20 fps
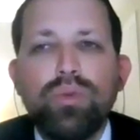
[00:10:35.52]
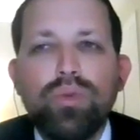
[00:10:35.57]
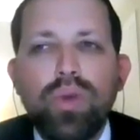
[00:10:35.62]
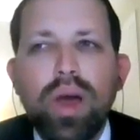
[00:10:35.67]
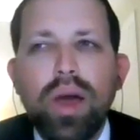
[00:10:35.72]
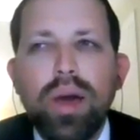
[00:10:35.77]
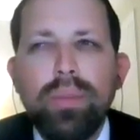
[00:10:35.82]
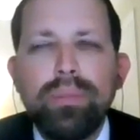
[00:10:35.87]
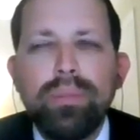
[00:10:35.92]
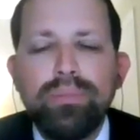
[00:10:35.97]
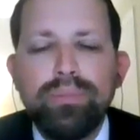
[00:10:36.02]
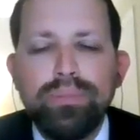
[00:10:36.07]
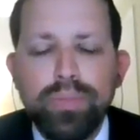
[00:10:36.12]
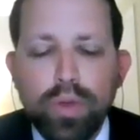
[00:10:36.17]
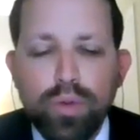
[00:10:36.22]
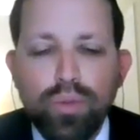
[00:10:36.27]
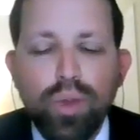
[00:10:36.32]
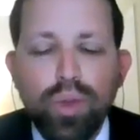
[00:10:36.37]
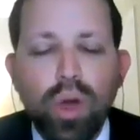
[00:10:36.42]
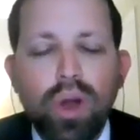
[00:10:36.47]
from
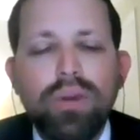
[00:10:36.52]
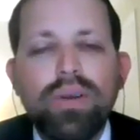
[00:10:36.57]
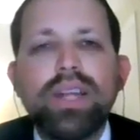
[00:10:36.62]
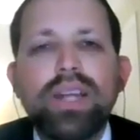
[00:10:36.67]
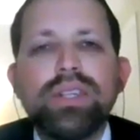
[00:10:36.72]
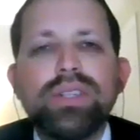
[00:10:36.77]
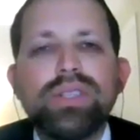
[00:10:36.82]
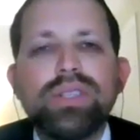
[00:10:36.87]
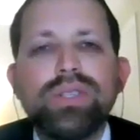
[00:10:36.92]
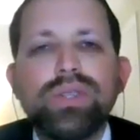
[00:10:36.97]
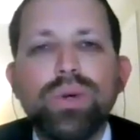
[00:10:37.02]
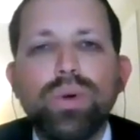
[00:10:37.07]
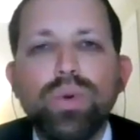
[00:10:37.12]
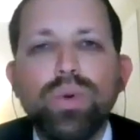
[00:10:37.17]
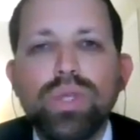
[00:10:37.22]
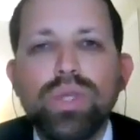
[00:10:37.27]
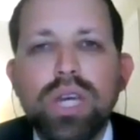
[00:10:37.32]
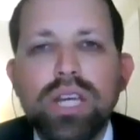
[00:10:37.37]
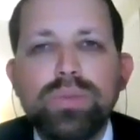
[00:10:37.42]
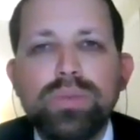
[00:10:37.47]
Florence,
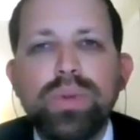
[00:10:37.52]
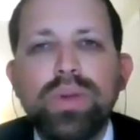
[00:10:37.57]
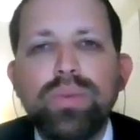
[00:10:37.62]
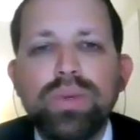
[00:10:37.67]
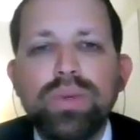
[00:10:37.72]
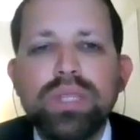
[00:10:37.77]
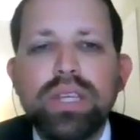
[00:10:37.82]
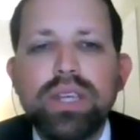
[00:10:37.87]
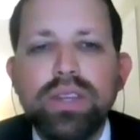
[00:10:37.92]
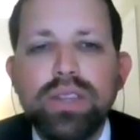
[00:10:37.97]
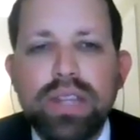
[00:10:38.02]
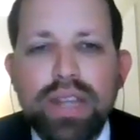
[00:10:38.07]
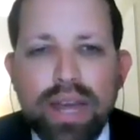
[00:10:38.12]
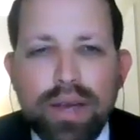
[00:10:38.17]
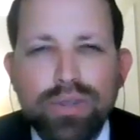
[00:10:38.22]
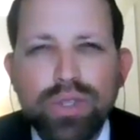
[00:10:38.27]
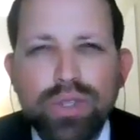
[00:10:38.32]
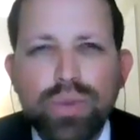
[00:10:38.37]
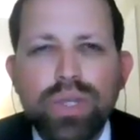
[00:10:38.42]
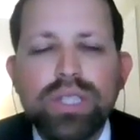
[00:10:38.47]
whose husband was killed in
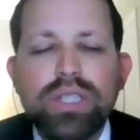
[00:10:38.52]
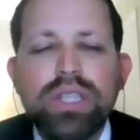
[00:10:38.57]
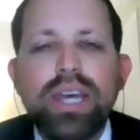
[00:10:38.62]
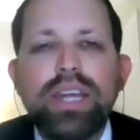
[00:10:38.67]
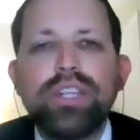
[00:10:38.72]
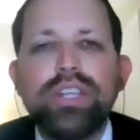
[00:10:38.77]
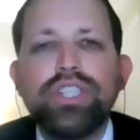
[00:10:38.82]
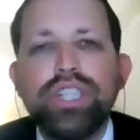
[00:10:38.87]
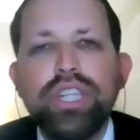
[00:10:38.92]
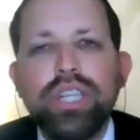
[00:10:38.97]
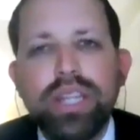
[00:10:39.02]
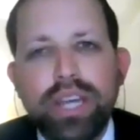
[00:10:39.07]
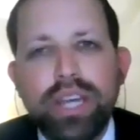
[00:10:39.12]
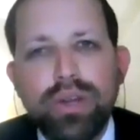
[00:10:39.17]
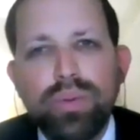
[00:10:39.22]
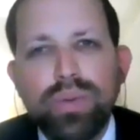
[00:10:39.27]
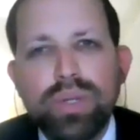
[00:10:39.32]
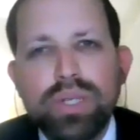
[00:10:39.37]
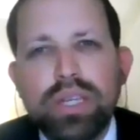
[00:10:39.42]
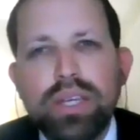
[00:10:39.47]
Auschwitz, and she
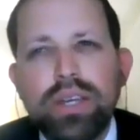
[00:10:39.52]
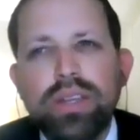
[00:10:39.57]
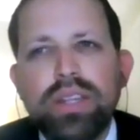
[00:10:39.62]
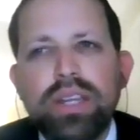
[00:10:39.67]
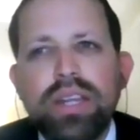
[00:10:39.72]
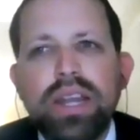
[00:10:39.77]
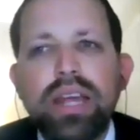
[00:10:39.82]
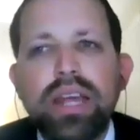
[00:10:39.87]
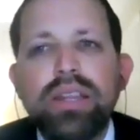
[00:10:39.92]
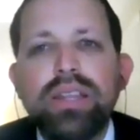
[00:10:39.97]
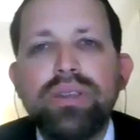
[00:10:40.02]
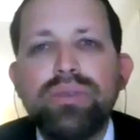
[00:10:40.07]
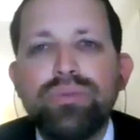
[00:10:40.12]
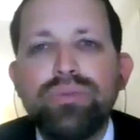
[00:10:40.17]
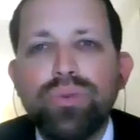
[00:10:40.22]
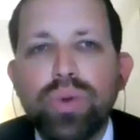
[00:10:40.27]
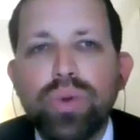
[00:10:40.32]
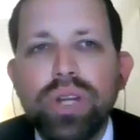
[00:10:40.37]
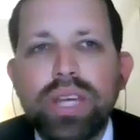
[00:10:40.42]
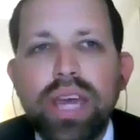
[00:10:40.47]
later was killed in
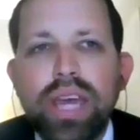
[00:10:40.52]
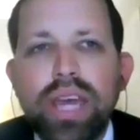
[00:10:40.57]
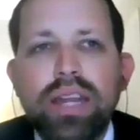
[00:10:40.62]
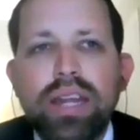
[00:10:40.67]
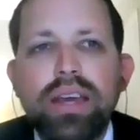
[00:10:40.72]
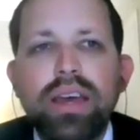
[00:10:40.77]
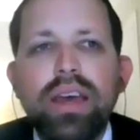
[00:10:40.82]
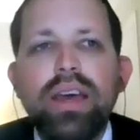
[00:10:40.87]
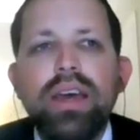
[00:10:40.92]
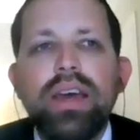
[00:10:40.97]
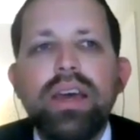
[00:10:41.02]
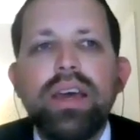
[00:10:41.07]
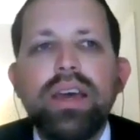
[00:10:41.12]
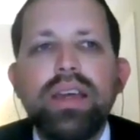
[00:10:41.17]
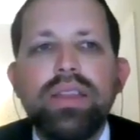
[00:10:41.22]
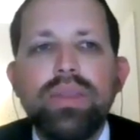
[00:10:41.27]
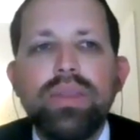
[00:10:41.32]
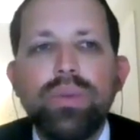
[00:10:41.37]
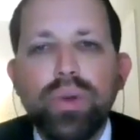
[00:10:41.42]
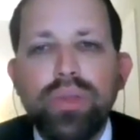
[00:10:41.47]
1948
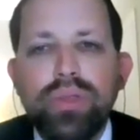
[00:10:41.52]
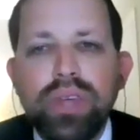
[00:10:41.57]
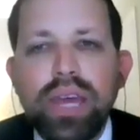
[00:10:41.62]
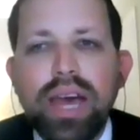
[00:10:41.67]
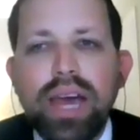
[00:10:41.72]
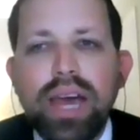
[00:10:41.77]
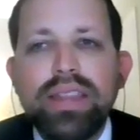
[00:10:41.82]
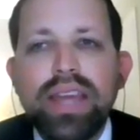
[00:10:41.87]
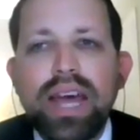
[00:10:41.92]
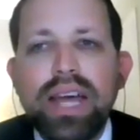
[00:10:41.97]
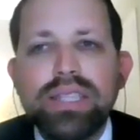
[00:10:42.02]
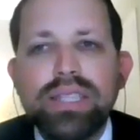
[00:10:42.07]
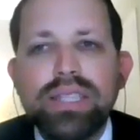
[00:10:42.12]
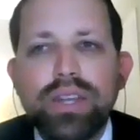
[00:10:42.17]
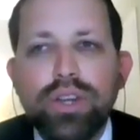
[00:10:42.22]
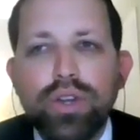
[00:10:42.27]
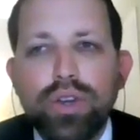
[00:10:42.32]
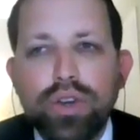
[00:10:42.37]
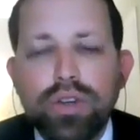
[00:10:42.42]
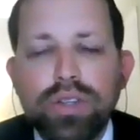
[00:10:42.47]
with the
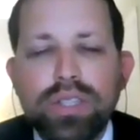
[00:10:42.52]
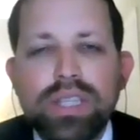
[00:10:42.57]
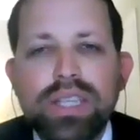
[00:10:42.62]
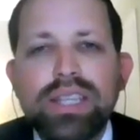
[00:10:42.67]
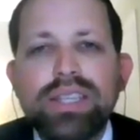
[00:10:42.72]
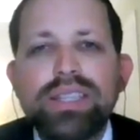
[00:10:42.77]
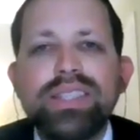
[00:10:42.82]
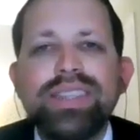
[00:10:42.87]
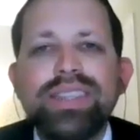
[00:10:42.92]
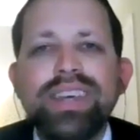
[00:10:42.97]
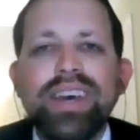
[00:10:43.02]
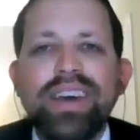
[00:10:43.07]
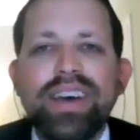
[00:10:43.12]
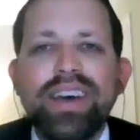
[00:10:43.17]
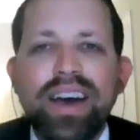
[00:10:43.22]
Hadassah nurses